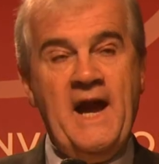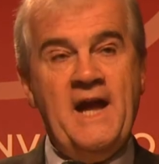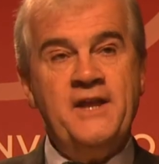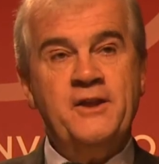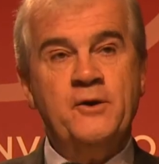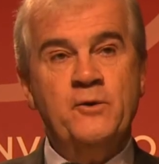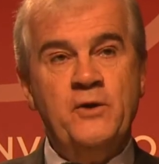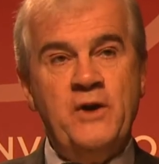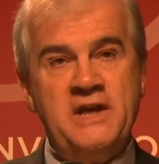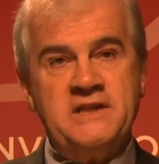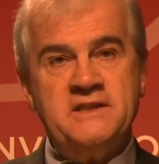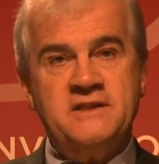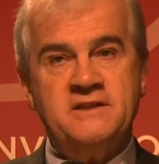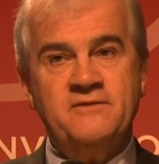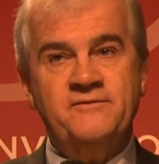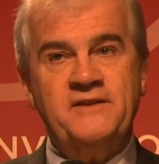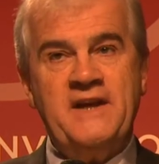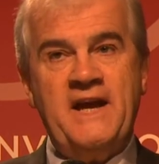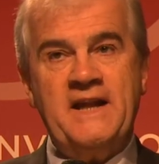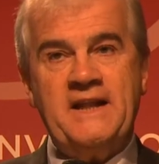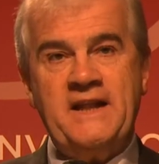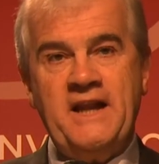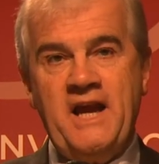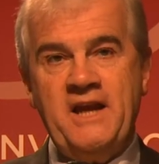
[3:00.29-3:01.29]
and the rest
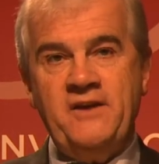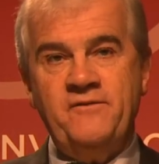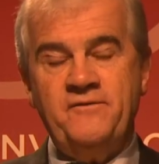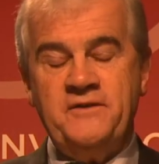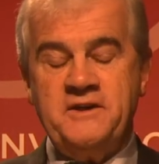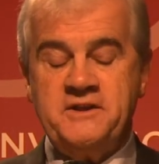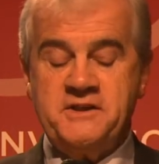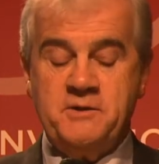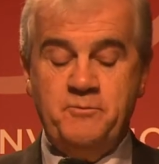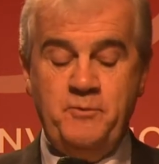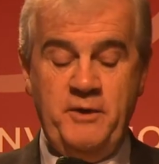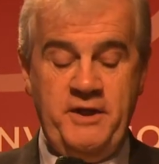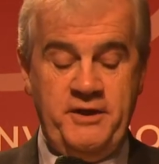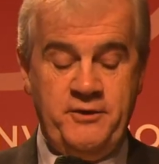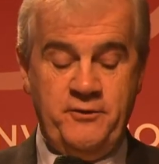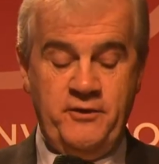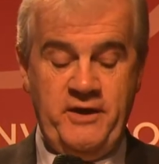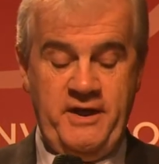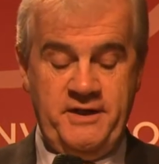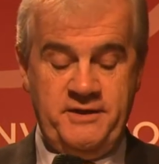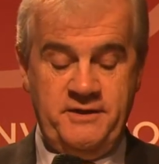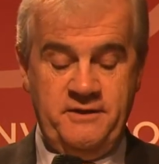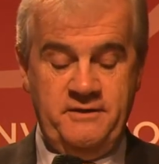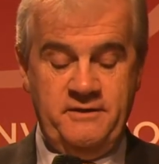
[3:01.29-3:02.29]
of that life is
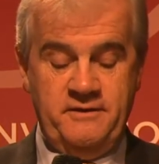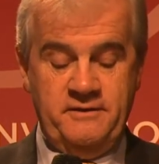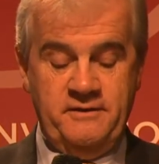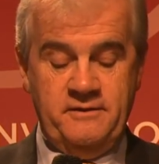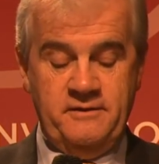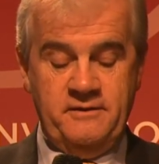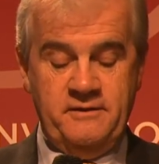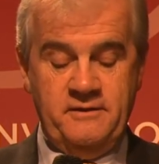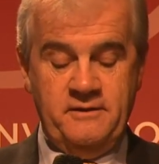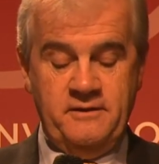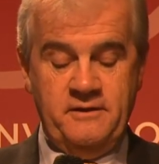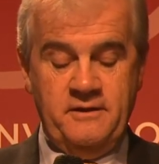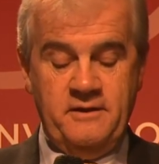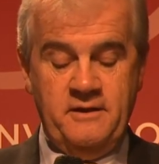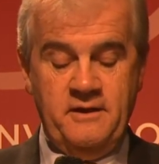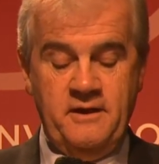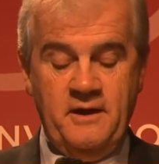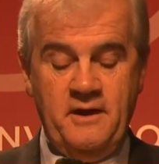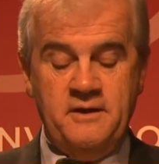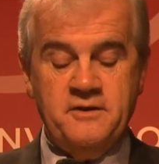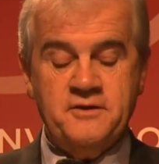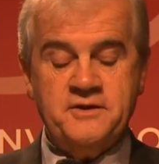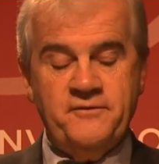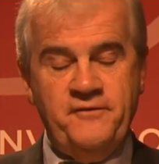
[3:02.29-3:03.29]
obliterated.
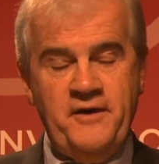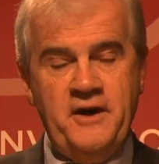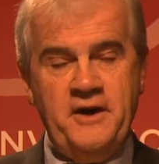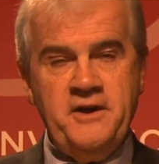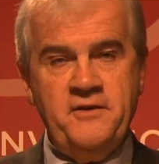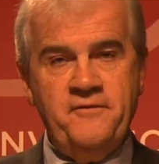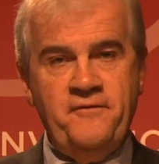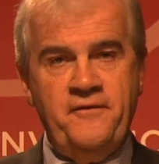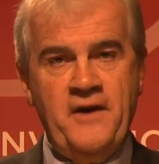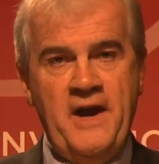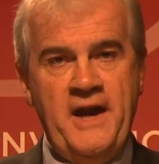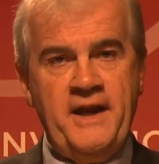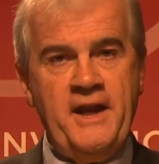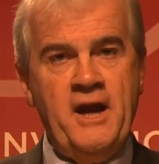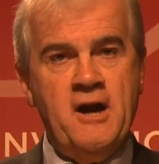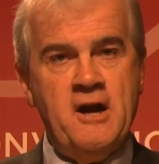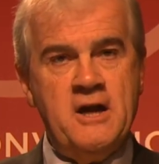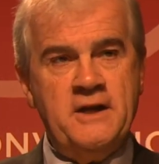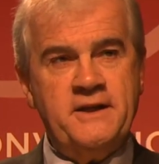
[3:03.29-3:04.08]
There's a very fine